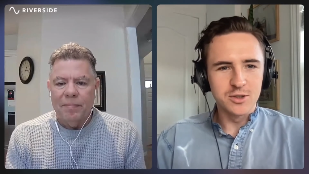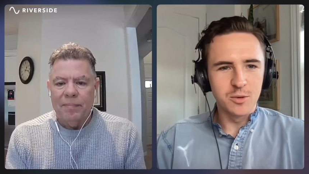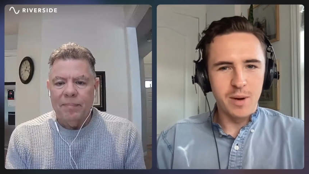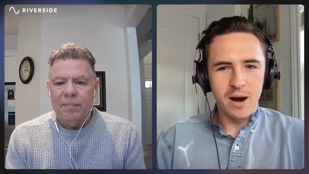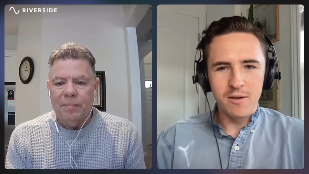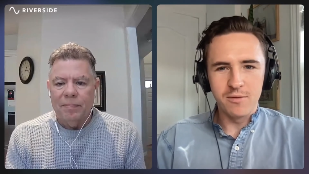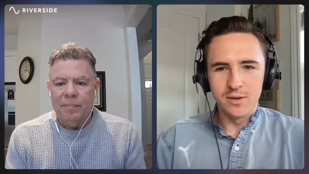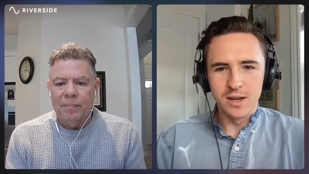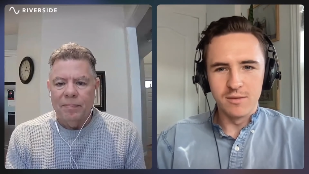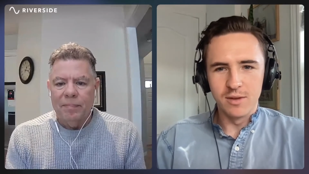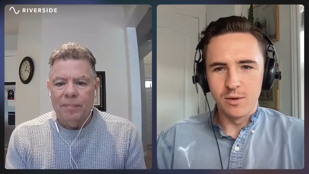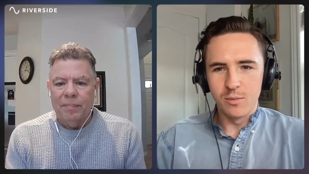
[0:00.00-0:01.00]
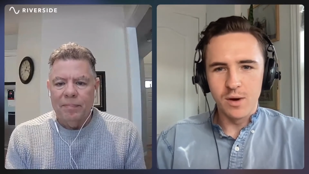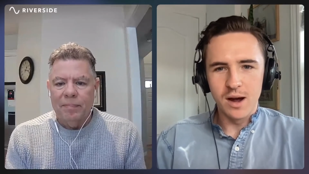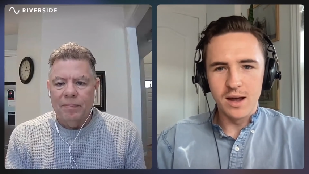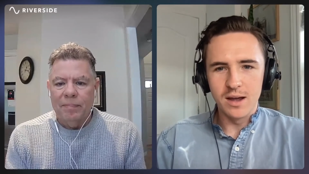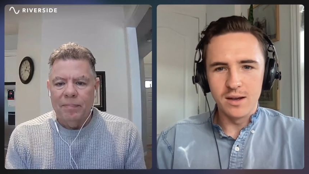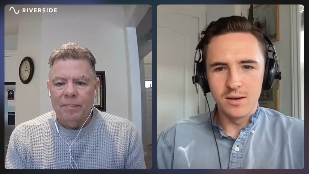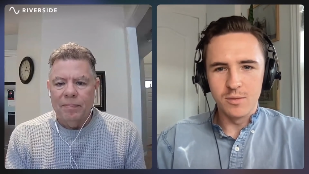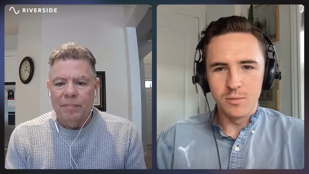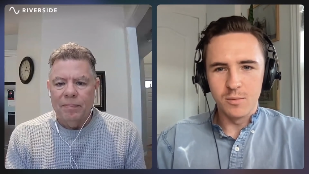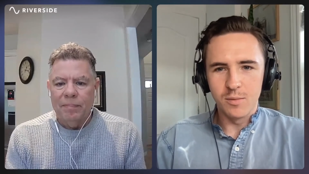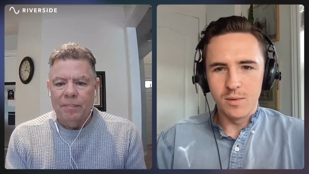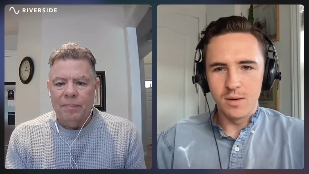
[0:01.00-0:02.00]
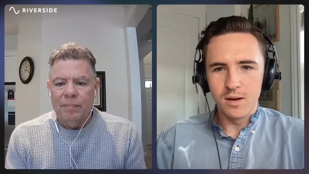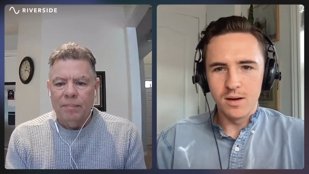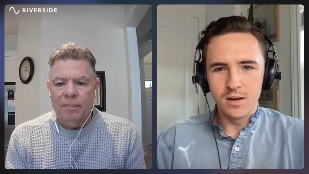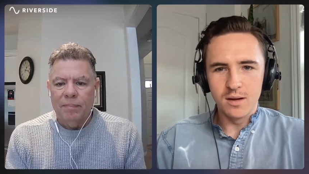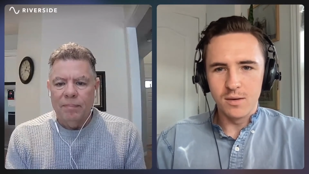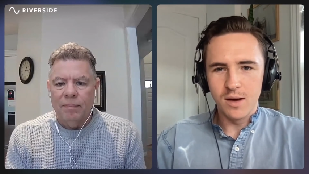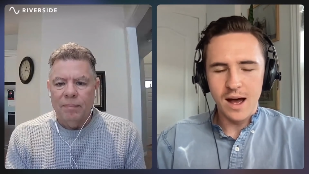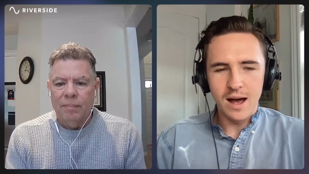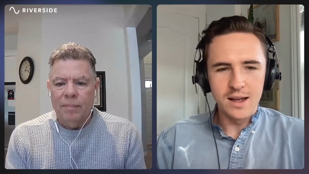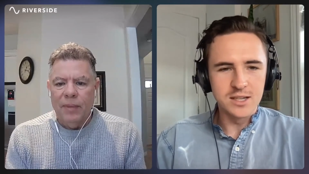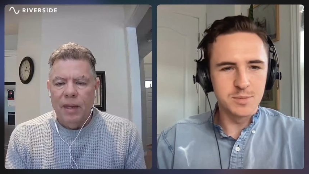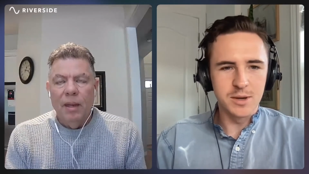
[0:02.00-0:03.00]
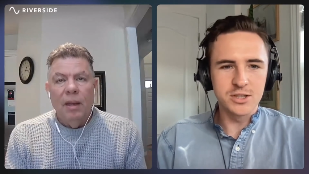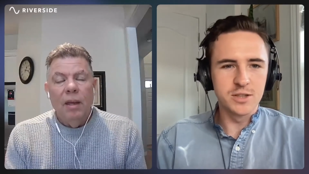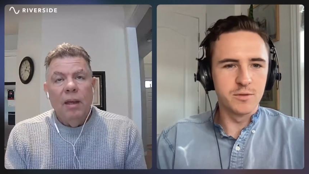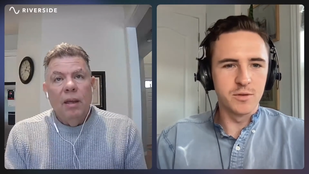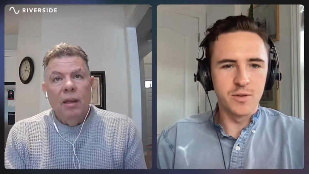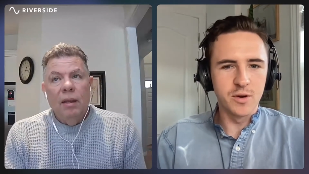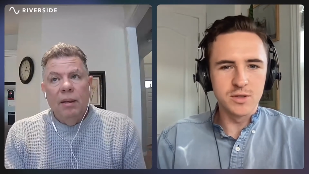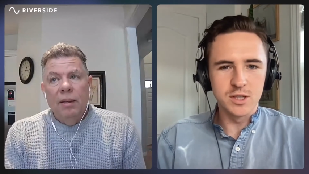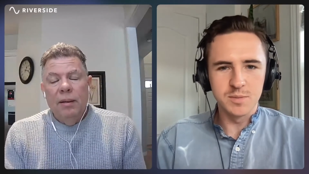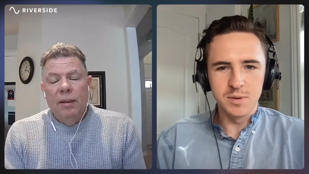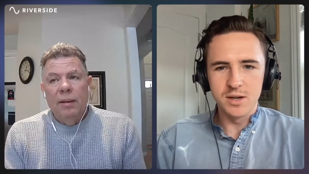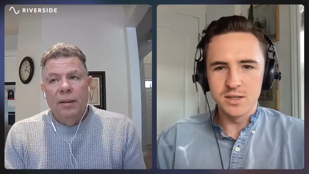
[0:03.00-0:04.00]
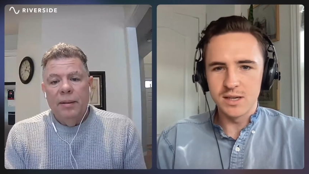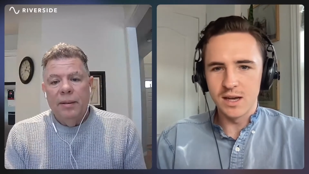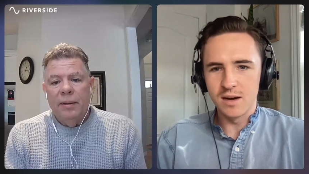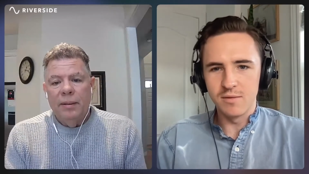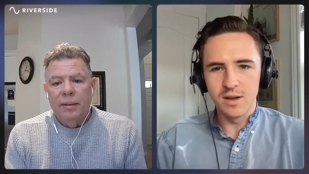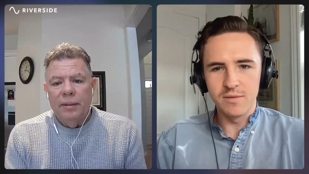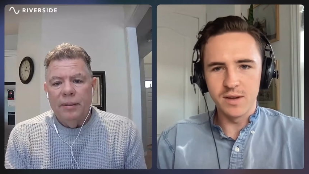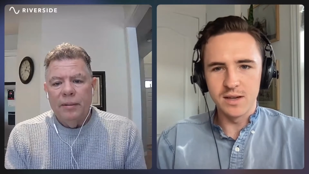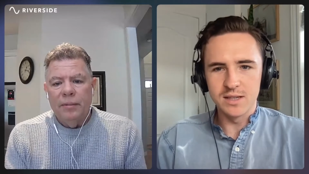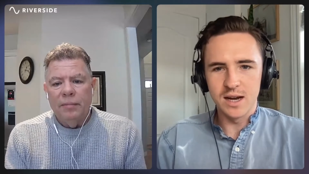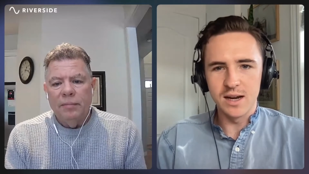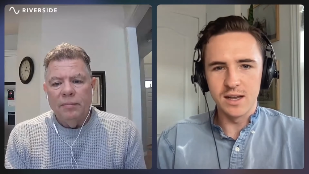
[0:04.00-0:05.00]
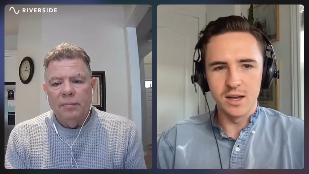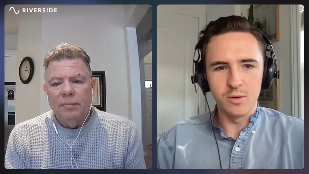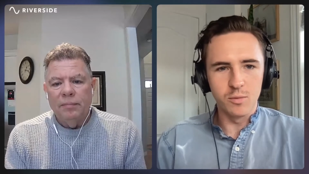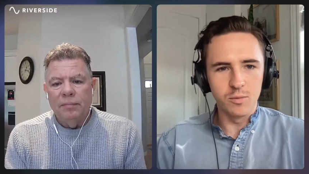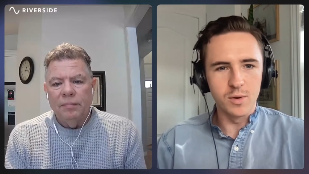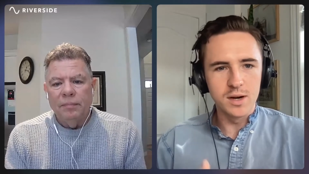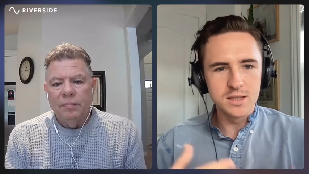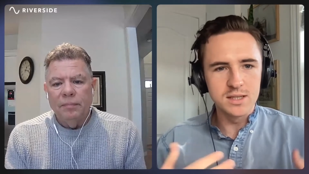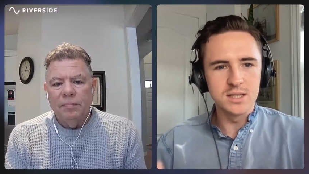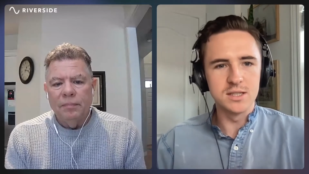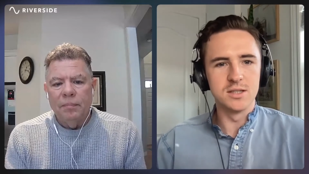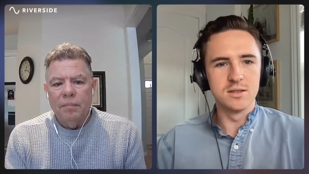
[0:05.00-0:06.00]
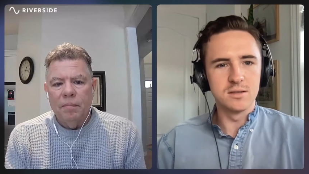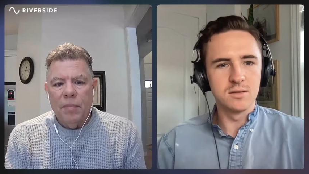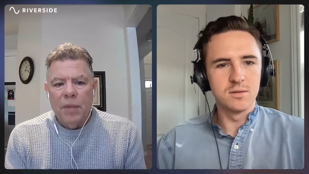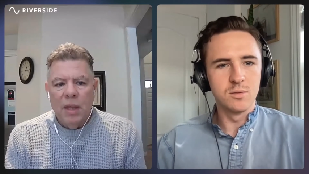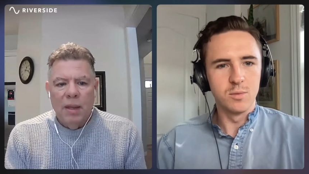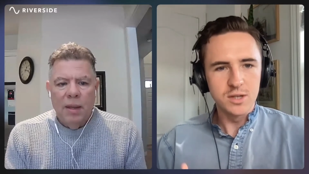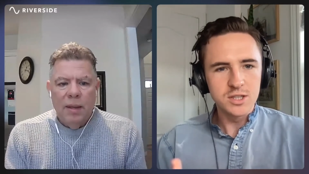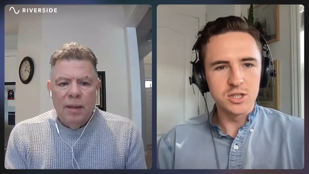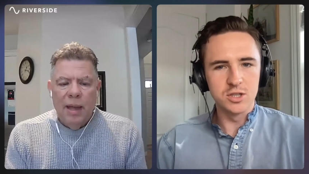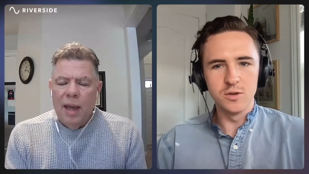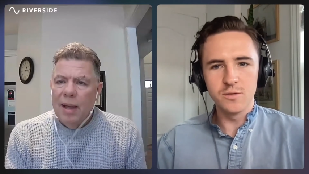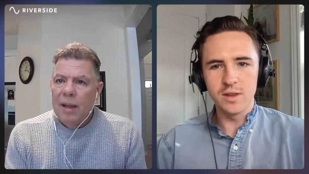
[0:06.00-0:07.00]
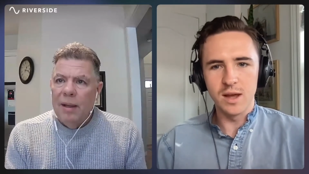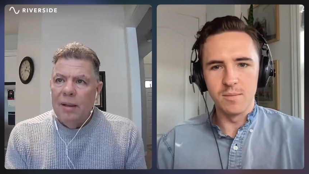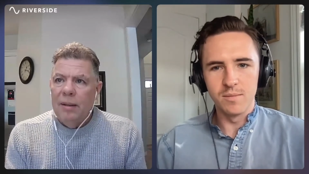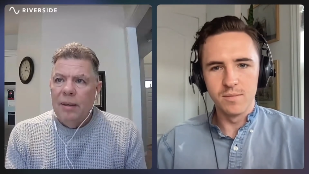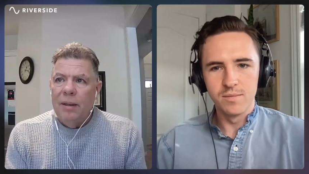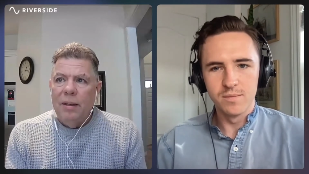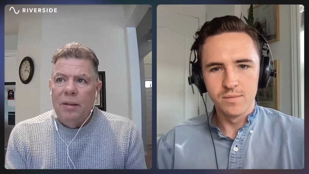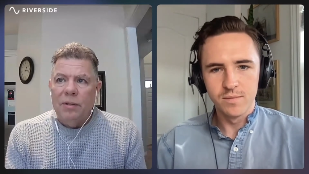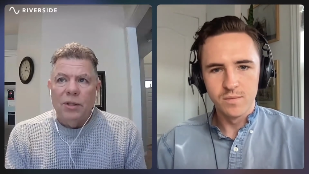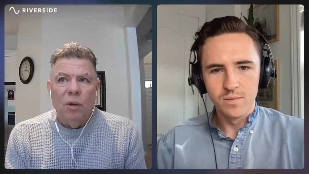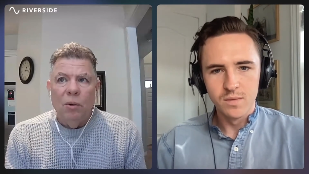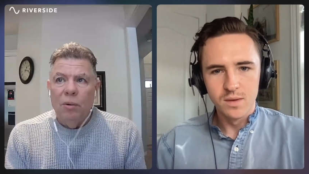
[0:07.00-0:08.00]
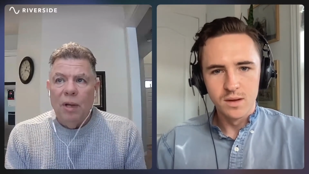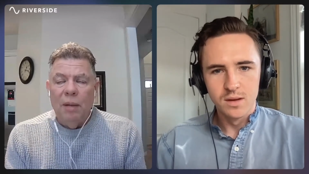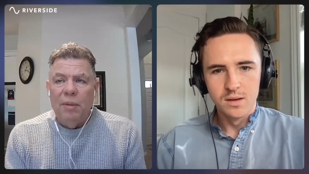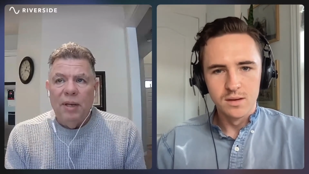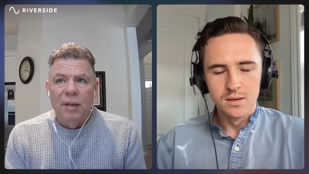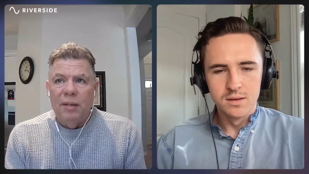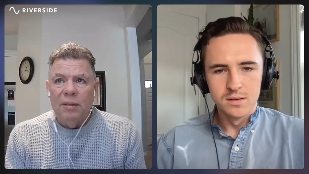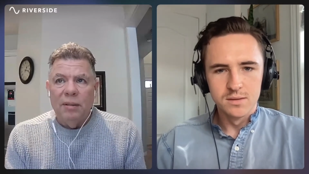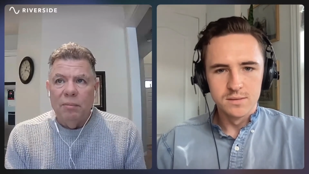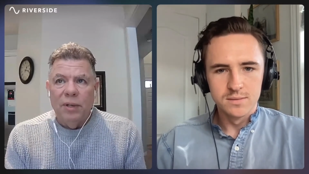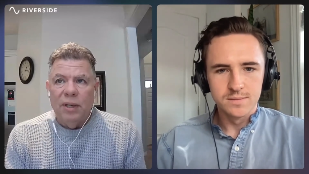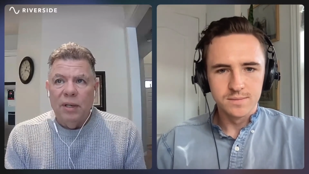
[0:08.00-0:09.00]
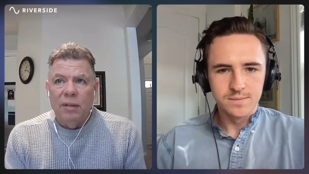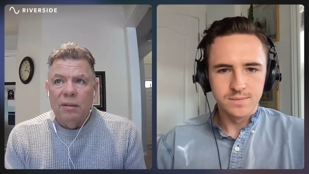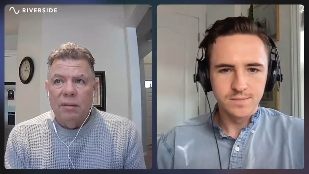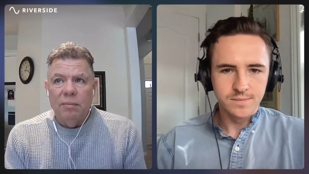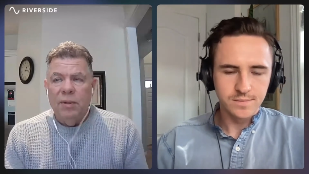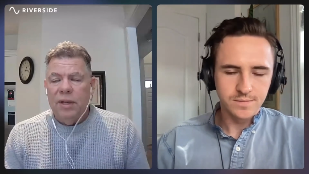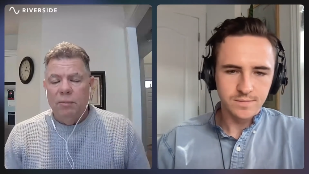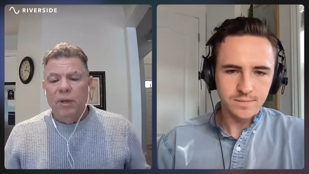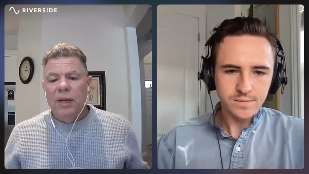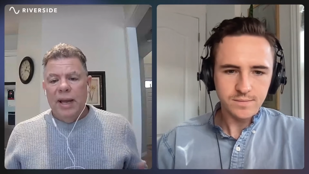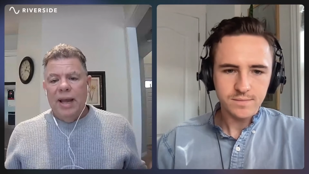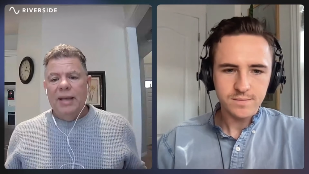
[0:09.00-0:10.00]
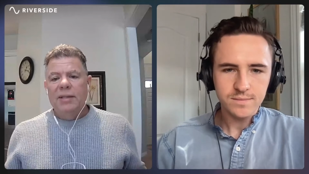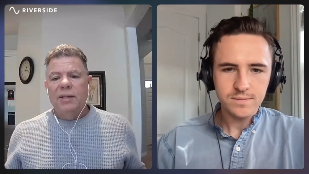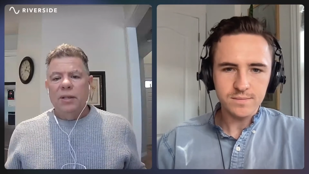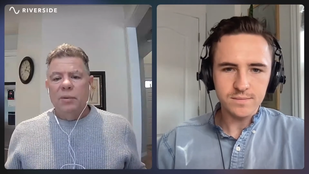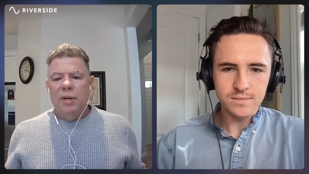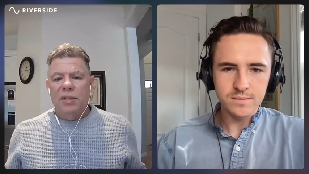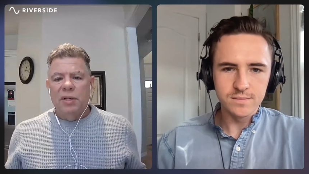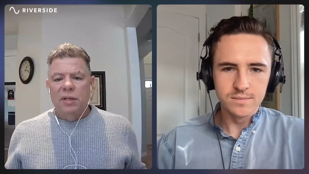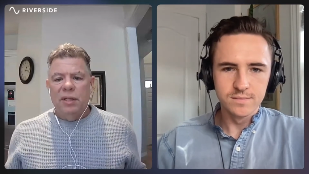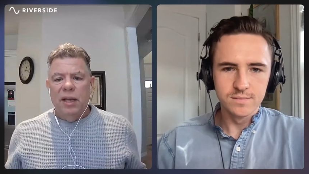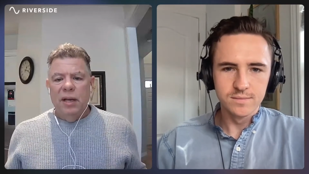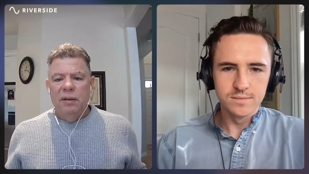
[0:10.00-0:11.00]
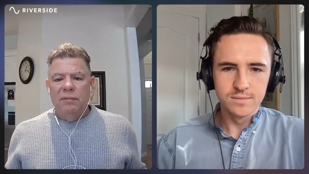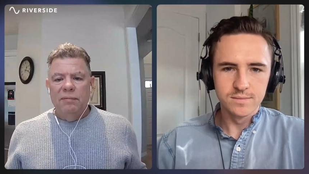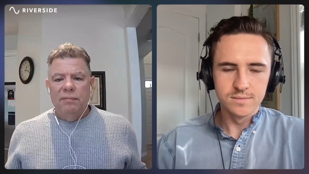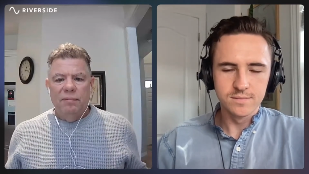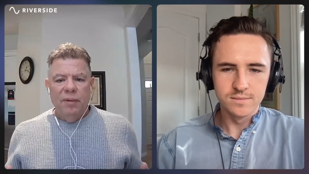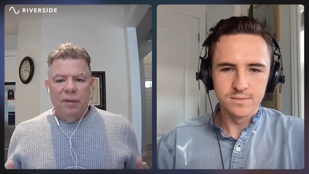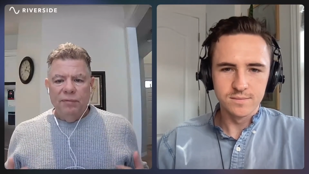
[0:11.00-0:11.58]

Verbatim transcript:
Speaker 1: are so powerful dave like why especially for folks experiencing end of life anxiety like what is
Speaker 2: this what does this yeah. do for them so i mean there's we could we could really answer the question kind of uh,